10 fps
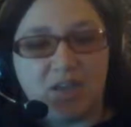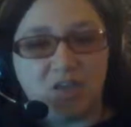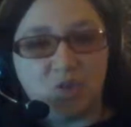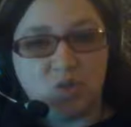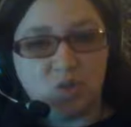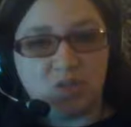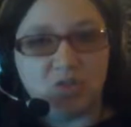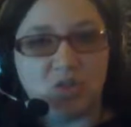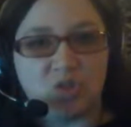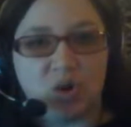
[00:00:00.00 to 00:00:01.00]
2 years
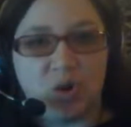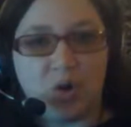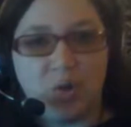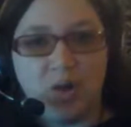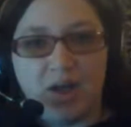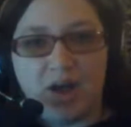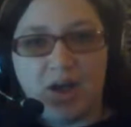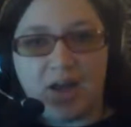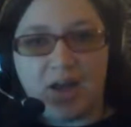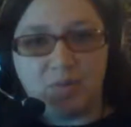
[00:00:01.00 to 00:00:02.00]
ago.
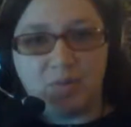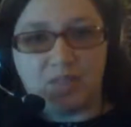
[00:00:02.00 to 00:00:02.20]
He was the